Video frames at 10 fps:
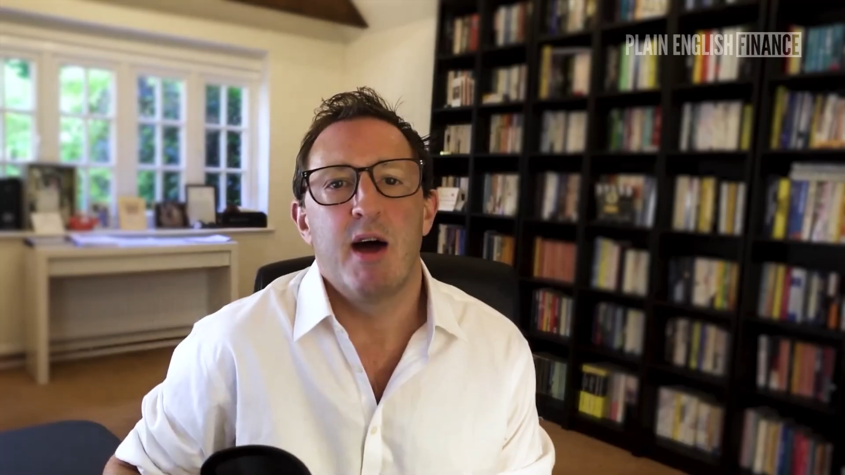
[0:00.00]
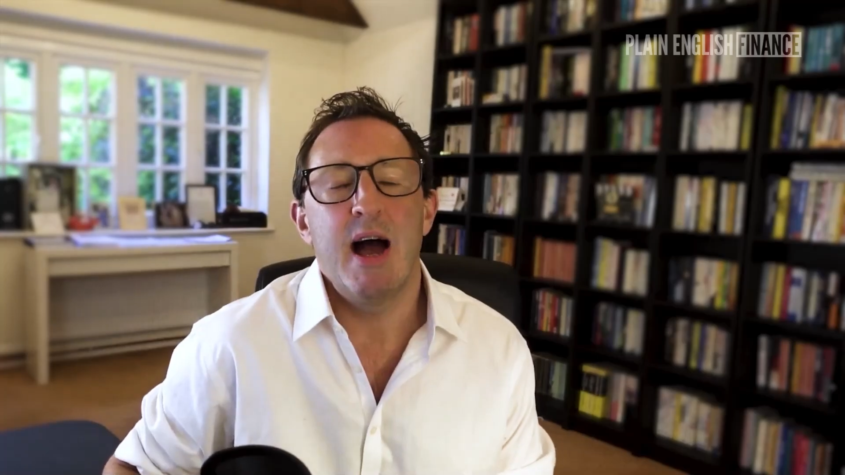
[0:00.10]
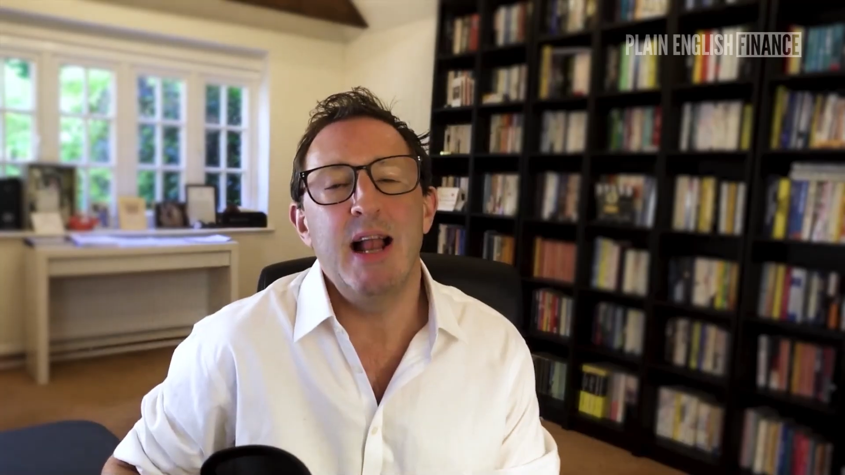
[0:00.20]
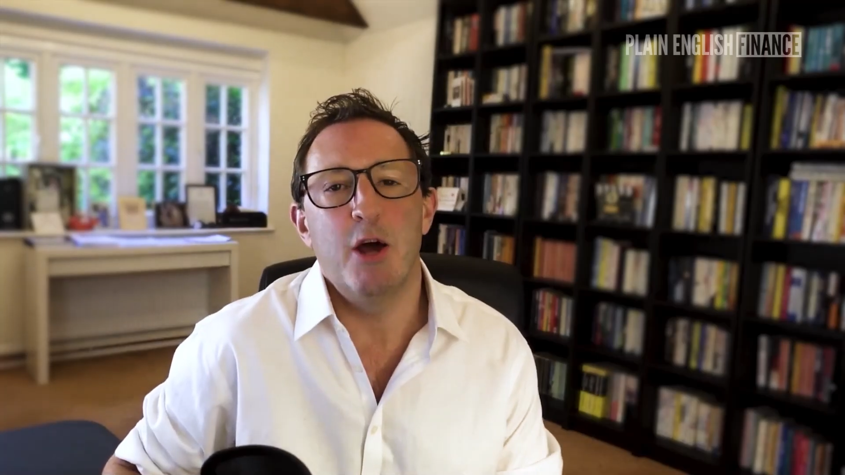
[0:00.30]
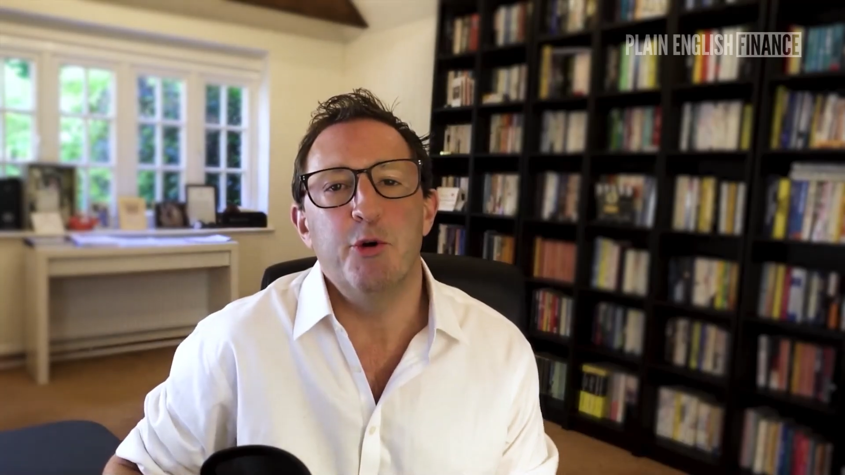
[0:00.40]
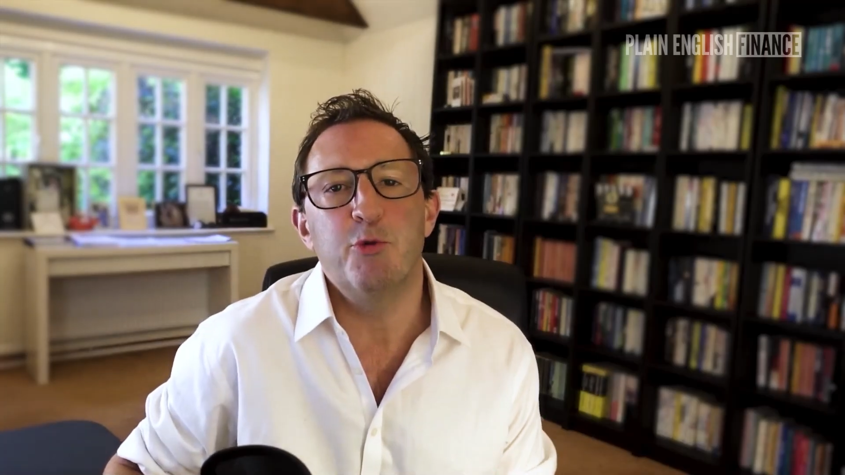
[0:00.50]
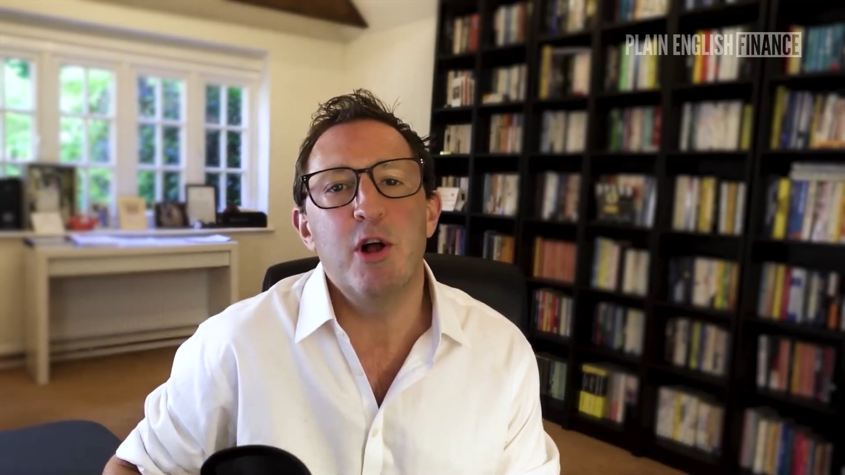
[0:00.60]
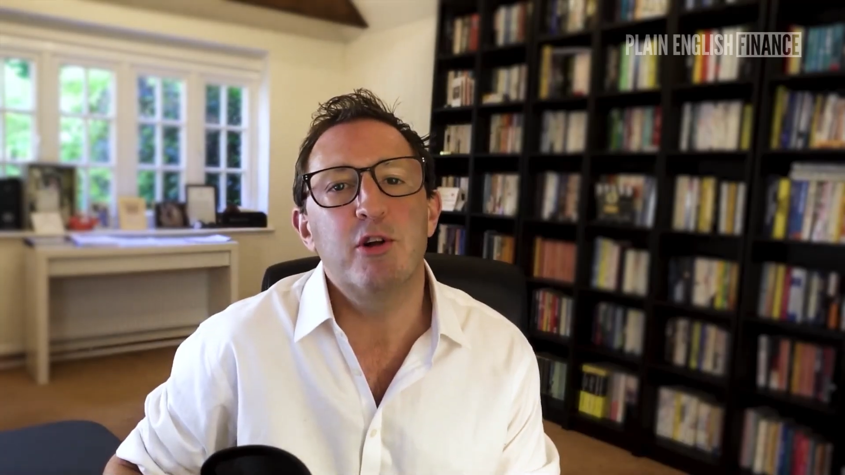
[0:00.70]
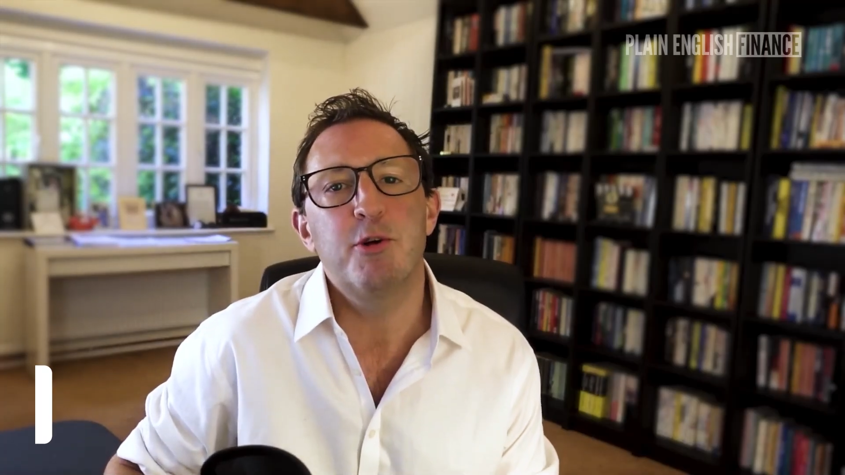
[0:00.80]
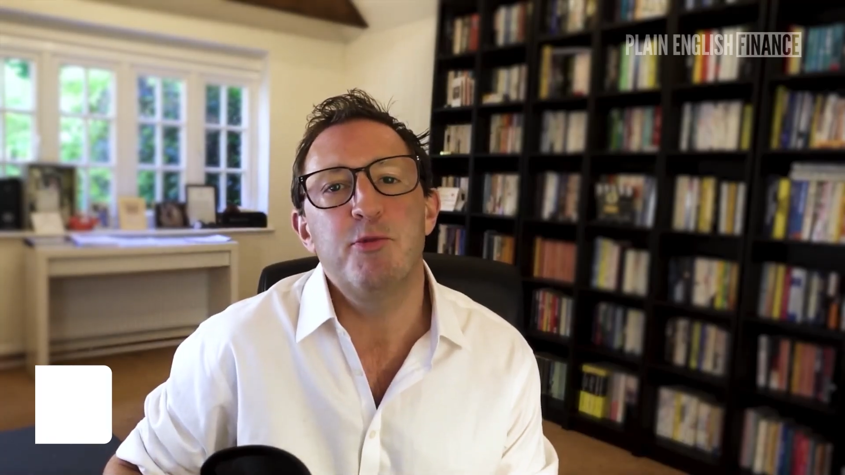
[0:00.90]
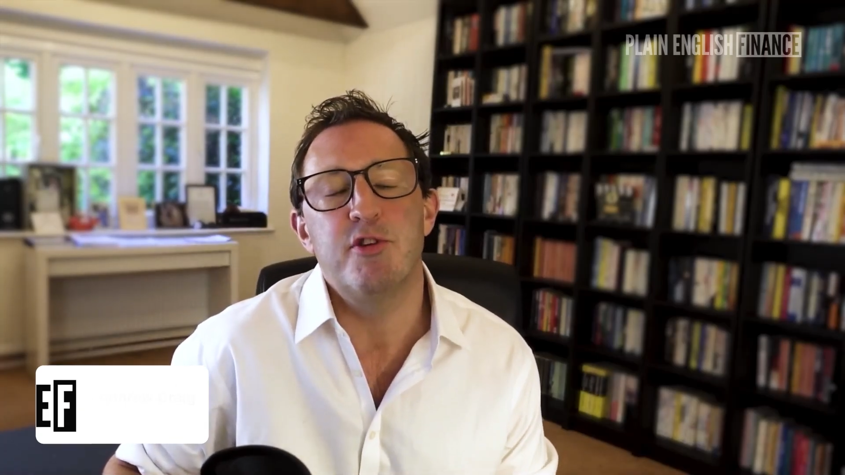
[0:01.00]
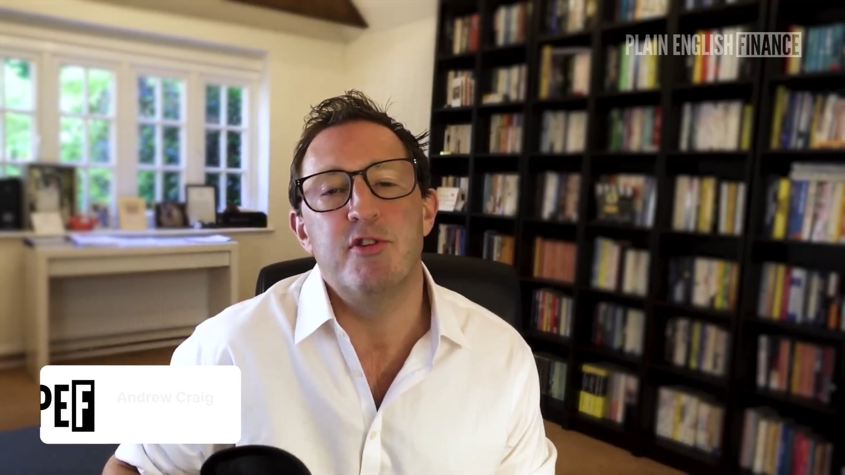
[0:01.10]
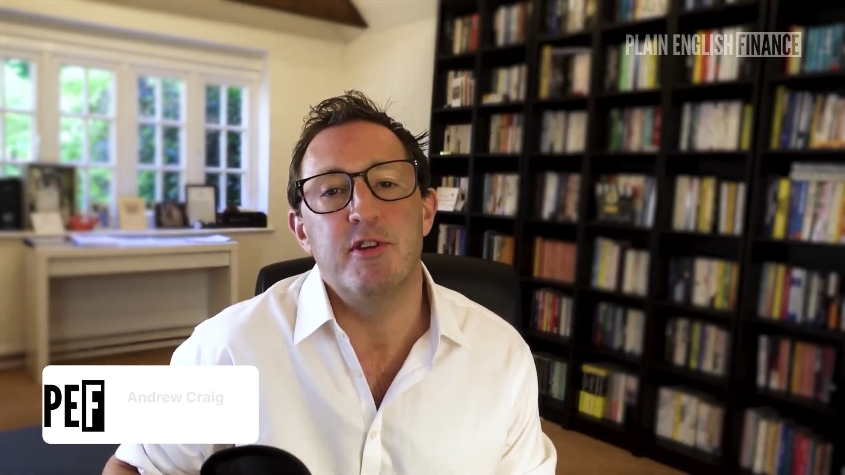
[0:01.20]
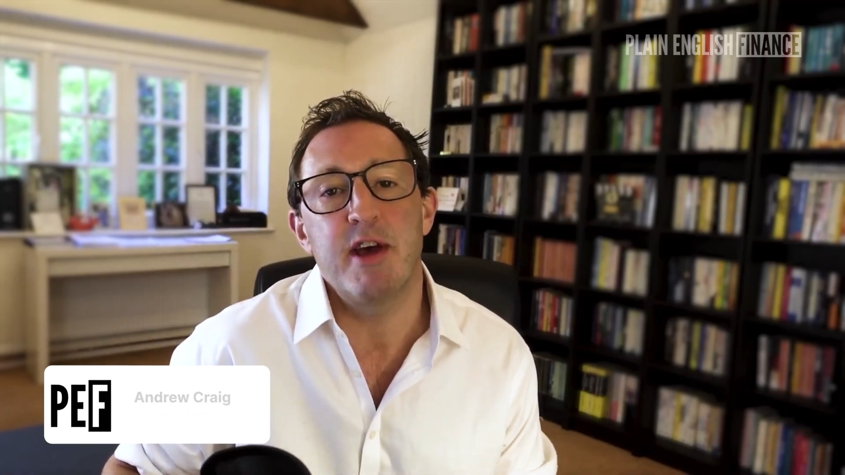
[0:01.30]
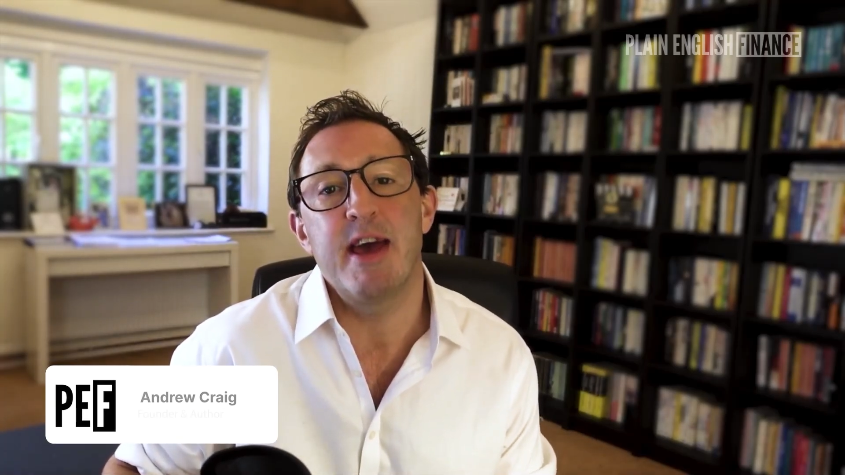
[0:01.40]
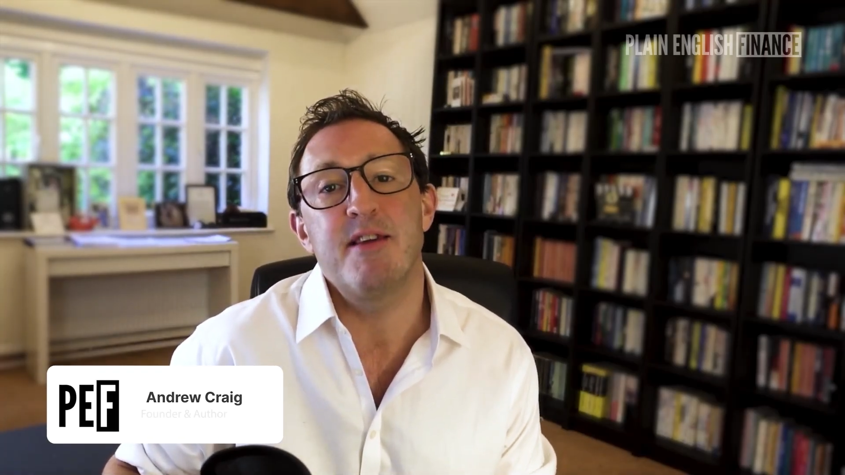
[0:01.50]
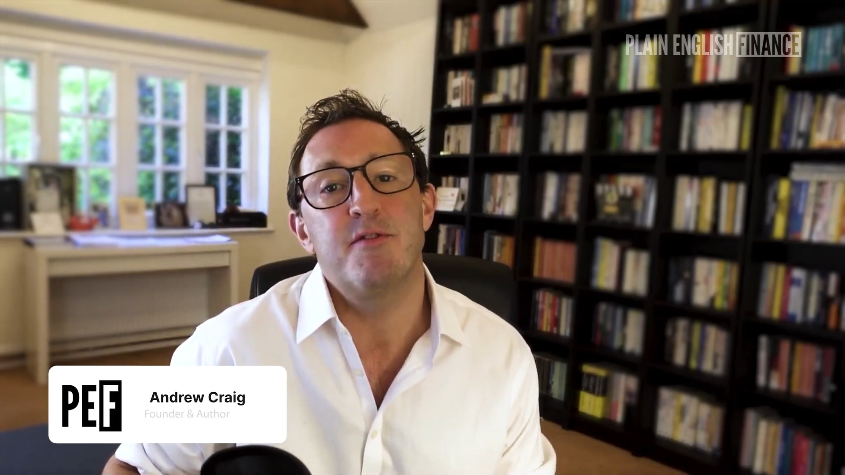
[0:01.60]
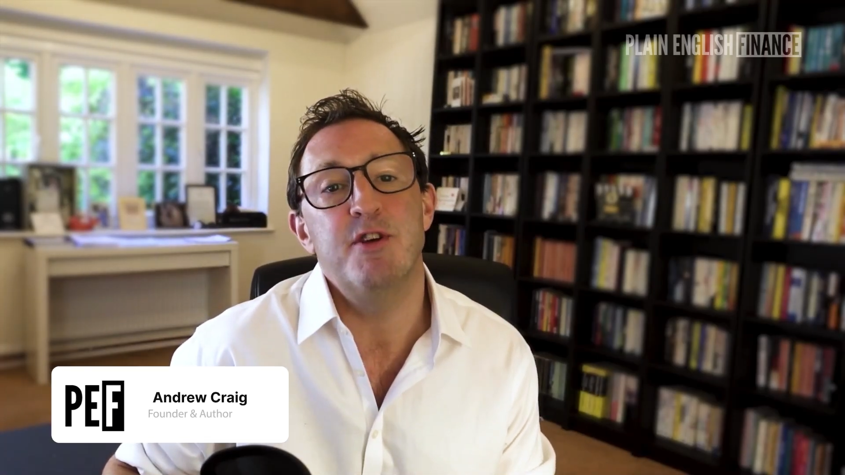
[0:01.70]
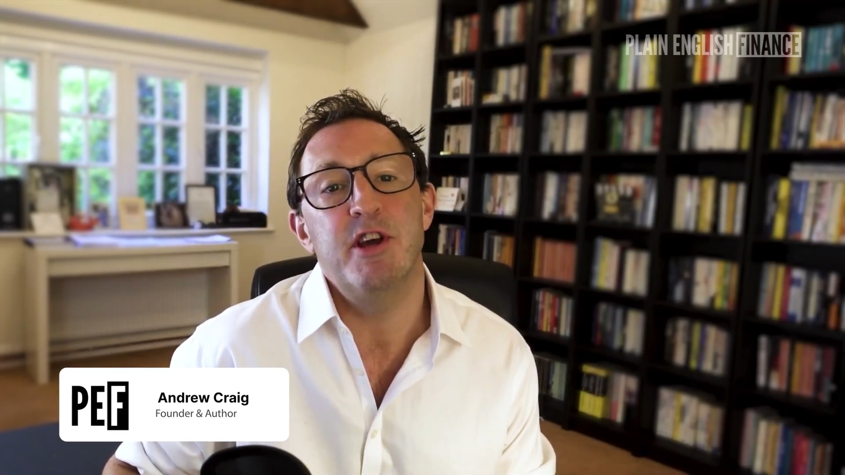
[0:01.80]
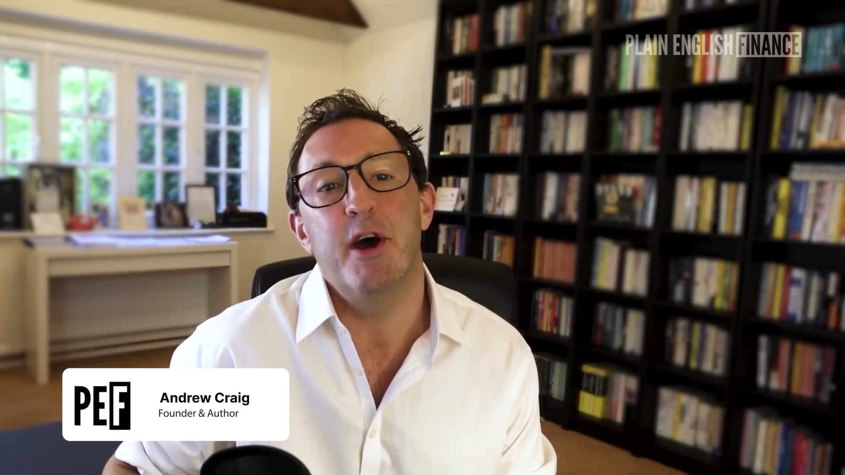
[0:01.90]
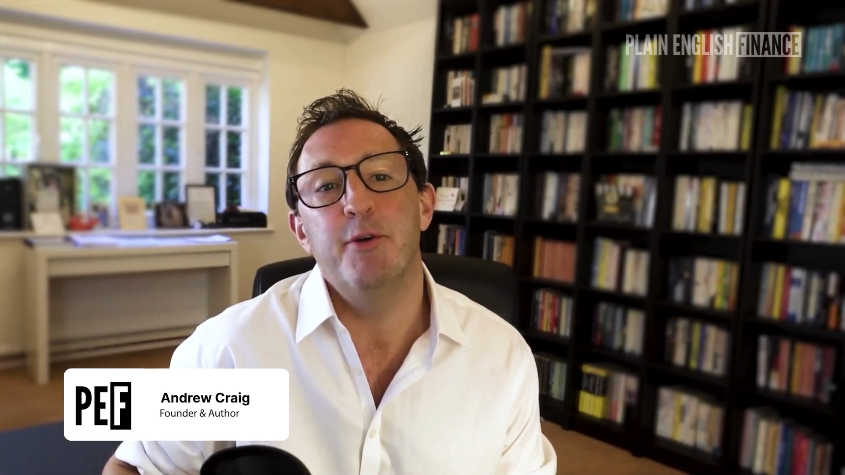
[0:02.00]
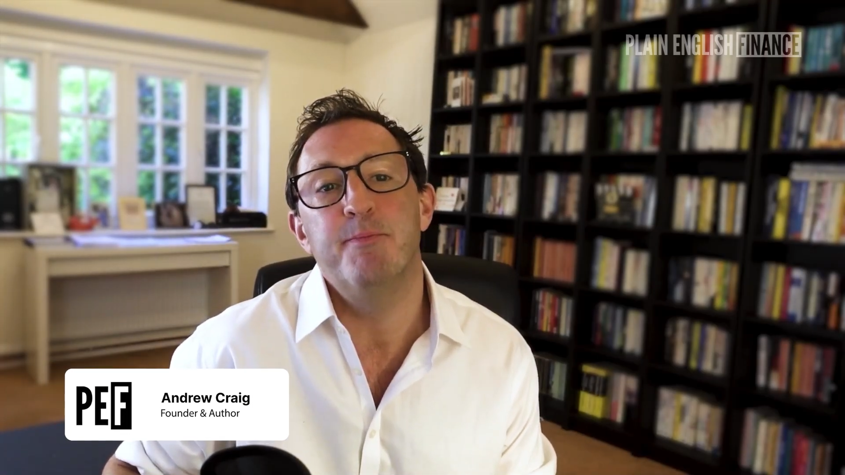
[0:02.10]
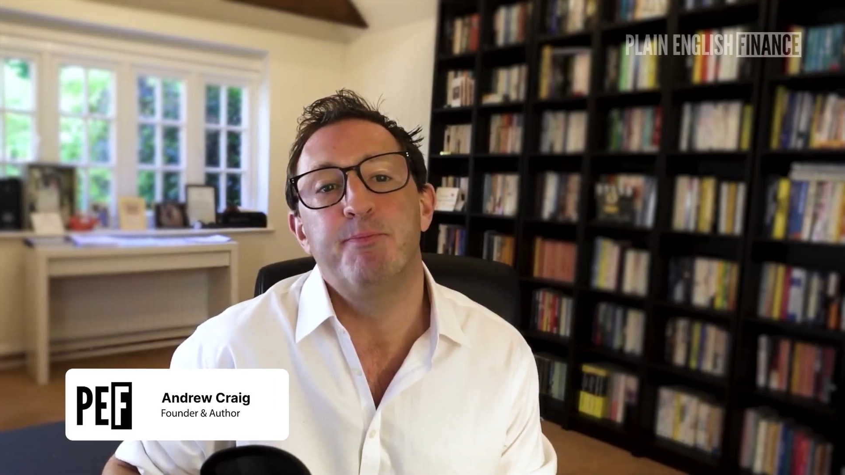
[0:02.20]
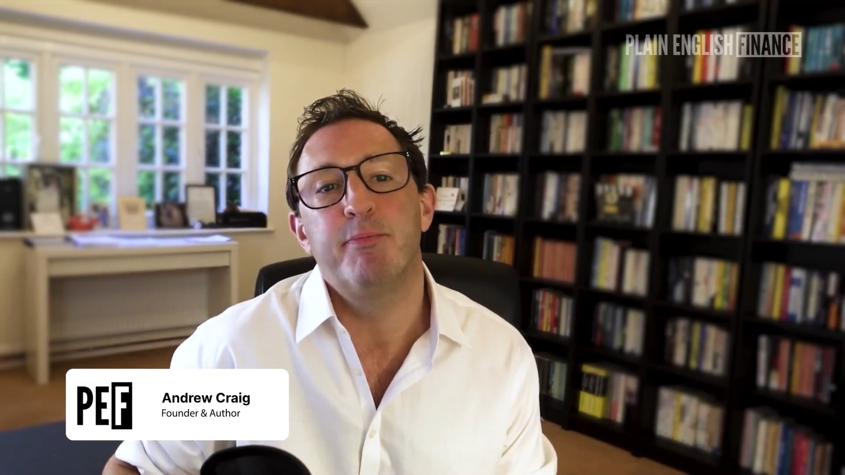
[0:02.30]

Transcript: Hello and welcome to today's video.